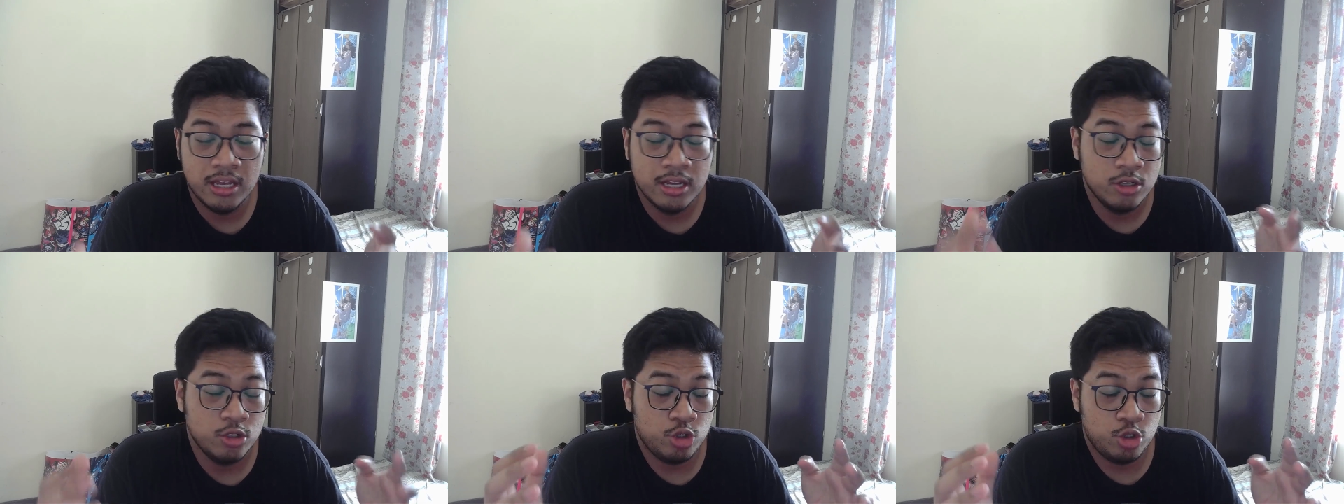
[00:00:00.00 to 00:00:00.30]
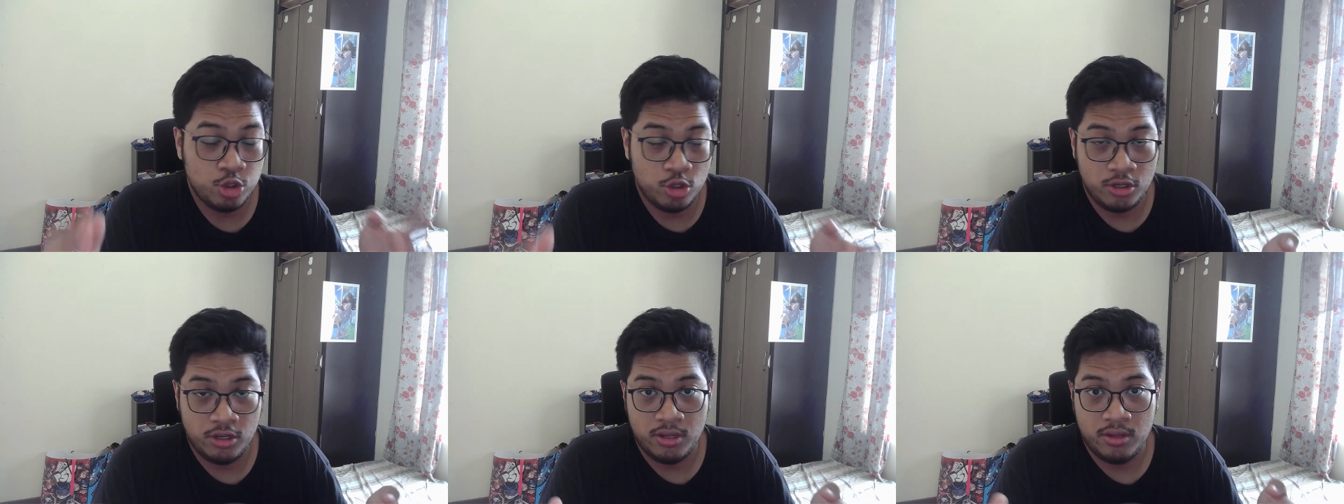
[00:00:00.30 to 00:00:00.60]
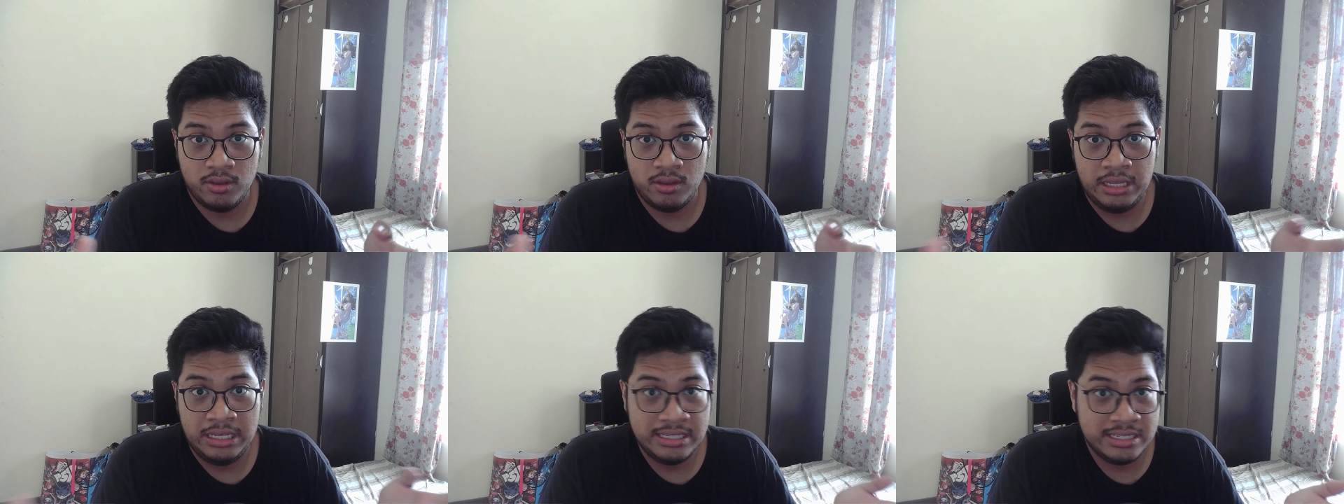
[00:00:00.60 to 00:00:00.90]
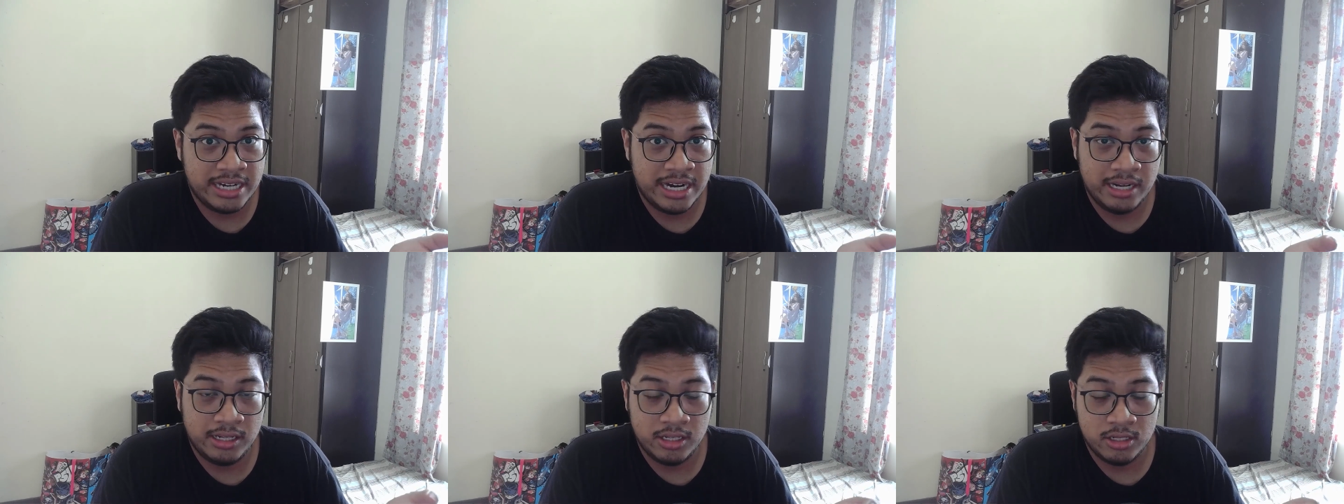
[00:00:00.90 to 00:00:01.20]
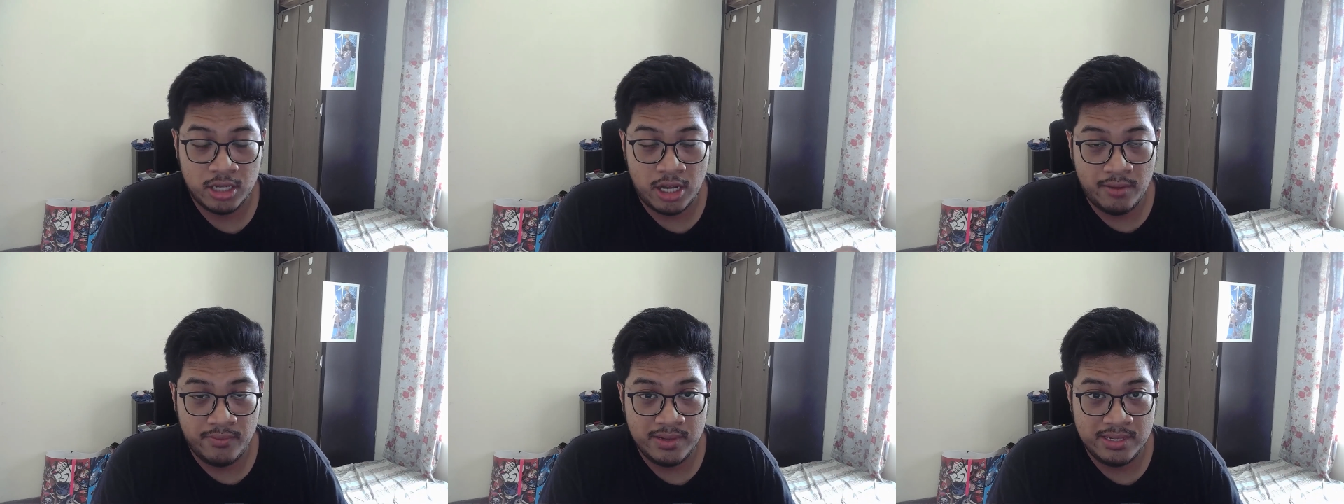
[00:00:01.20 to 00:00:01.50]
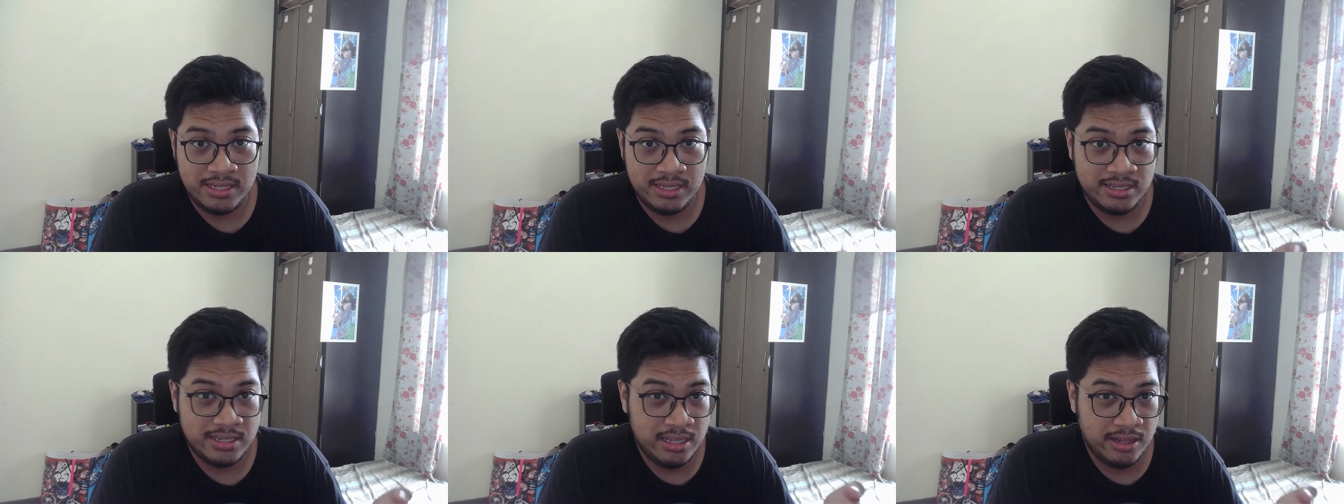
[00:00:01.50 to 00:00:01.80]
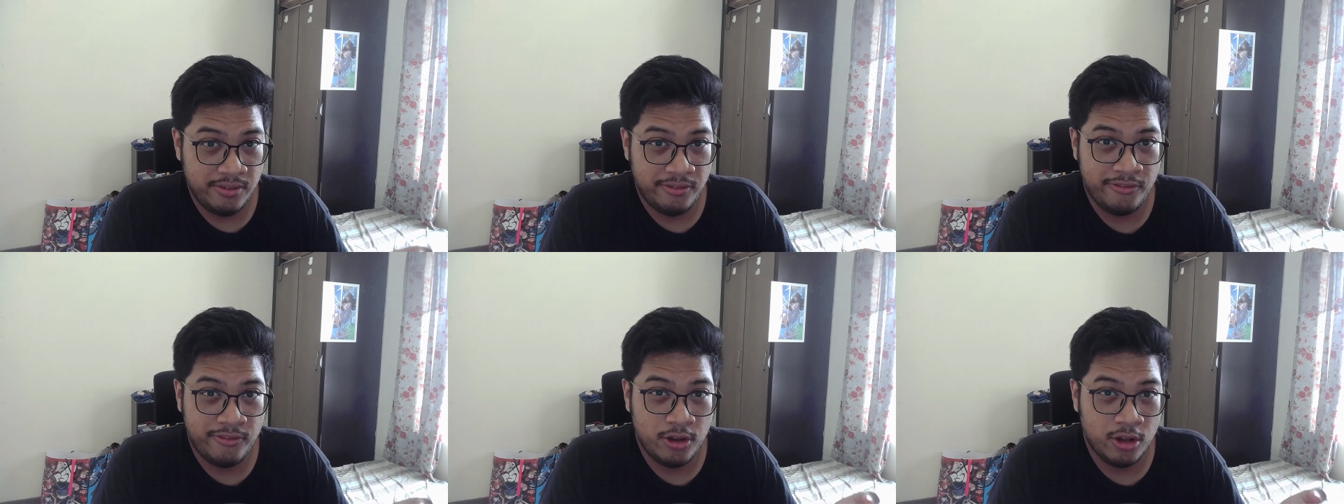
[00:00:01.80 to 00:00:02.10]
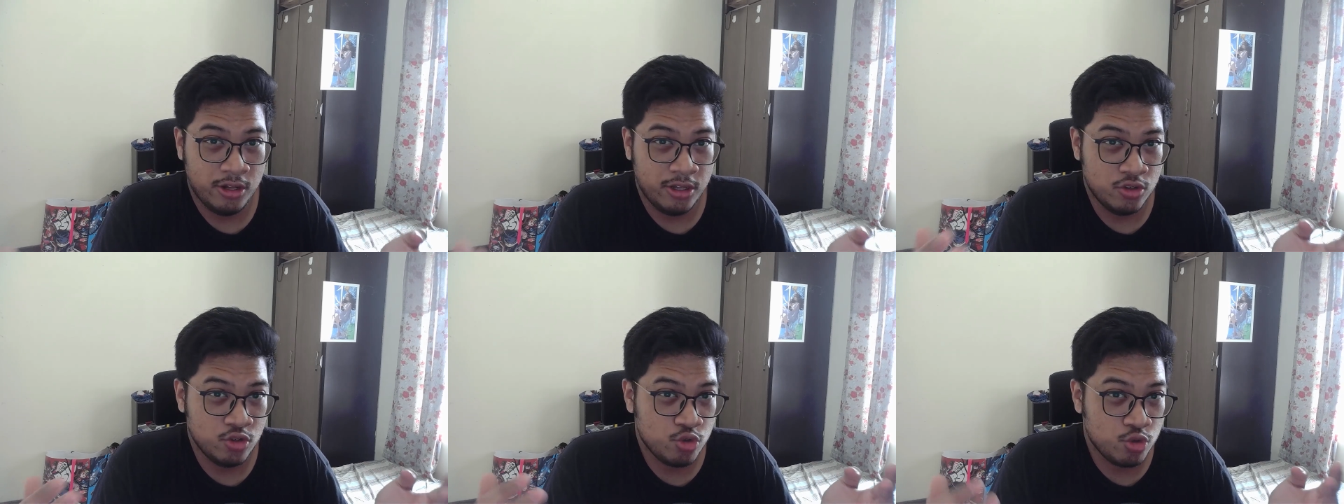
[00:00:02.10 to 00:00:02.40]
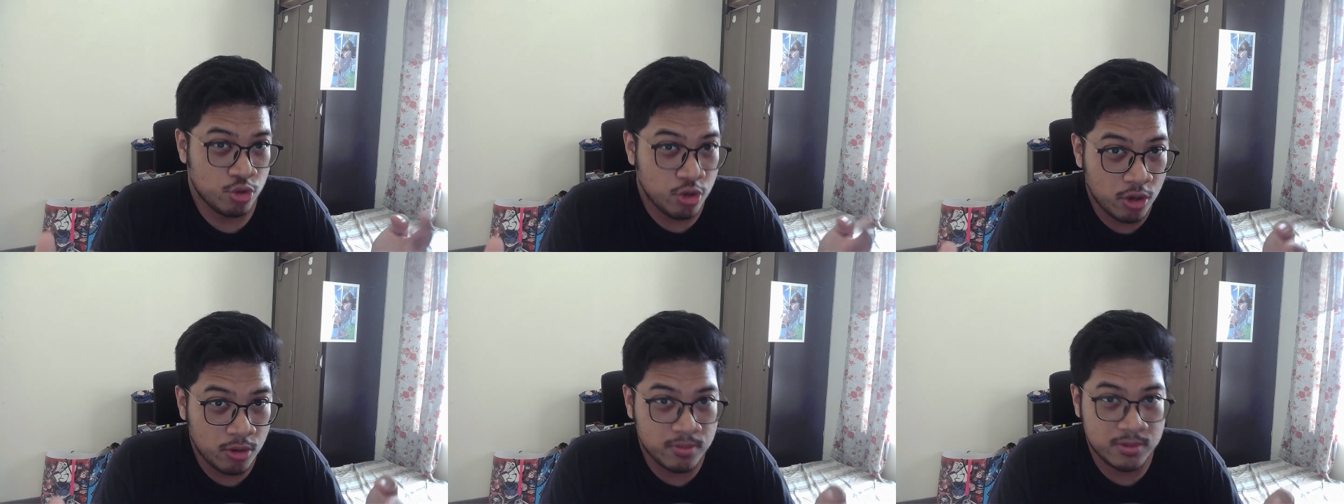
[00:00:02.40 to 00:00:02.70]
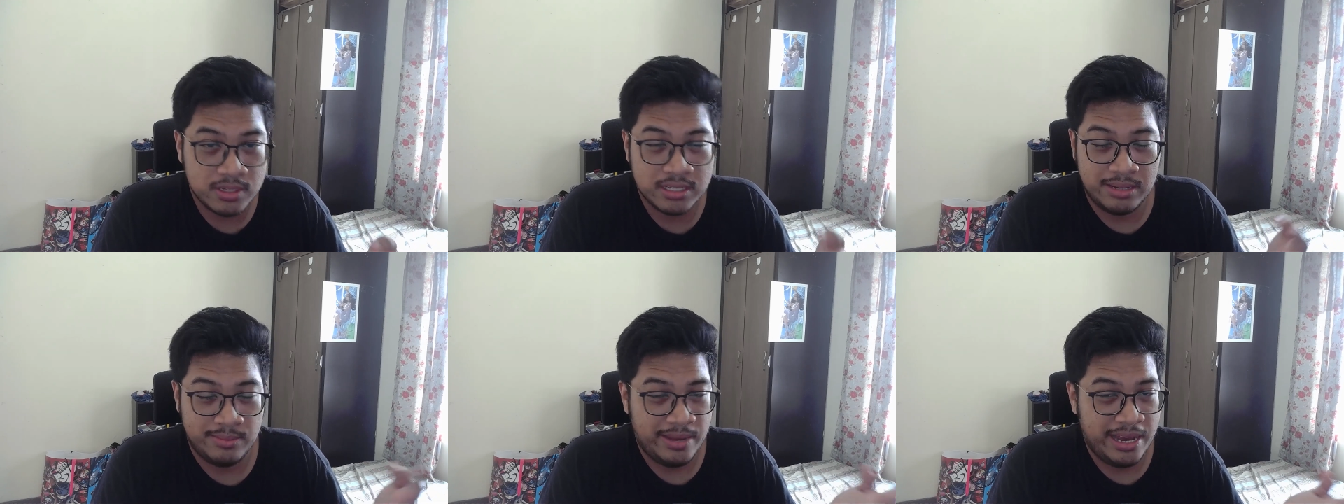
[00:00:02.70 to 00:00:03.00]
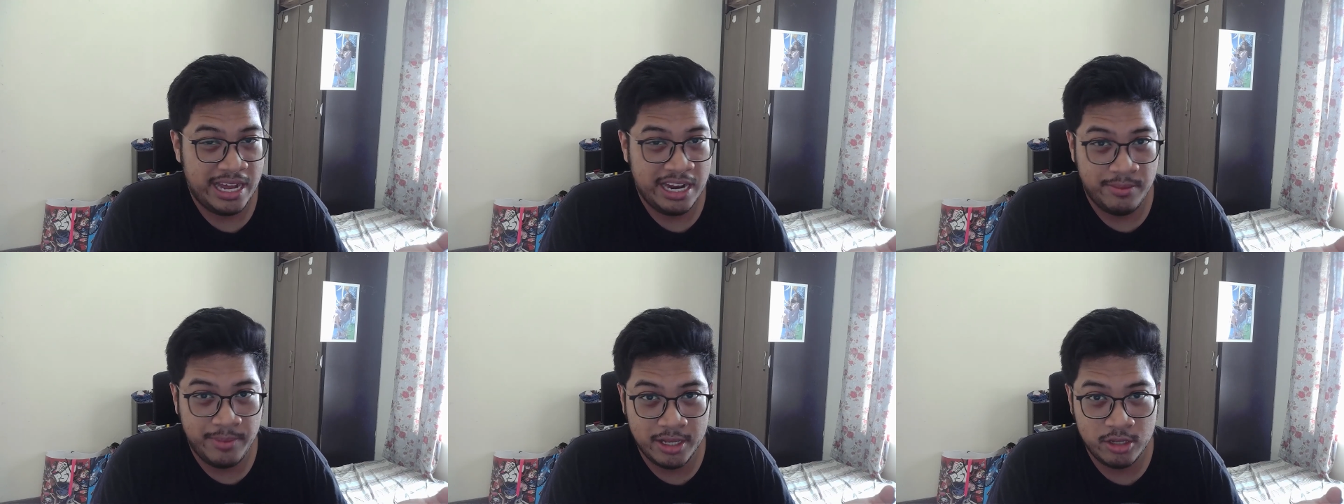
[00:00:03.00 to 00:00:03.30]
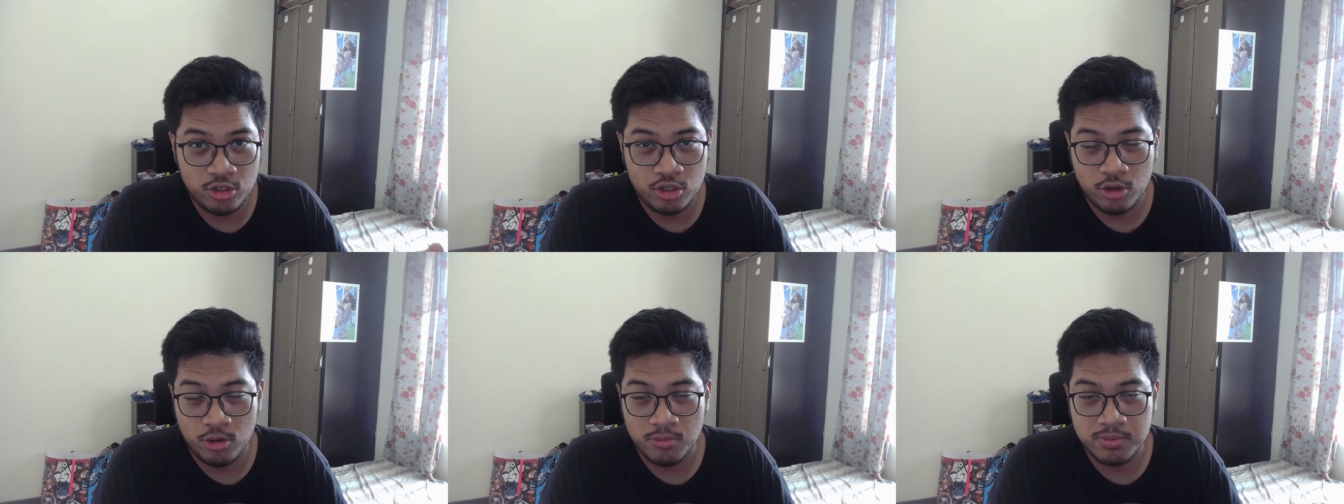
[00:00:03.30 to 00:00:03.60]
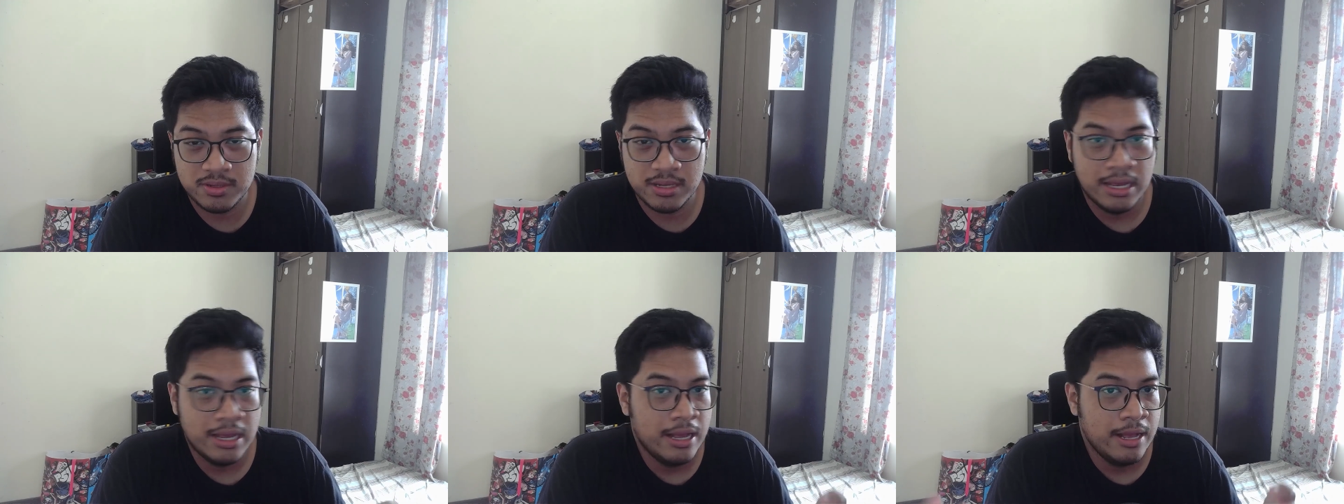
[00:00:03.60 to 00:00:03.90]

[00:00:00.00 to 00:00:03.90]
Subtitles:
Sure, these characters obviously still fall in tropes, some anime tropes,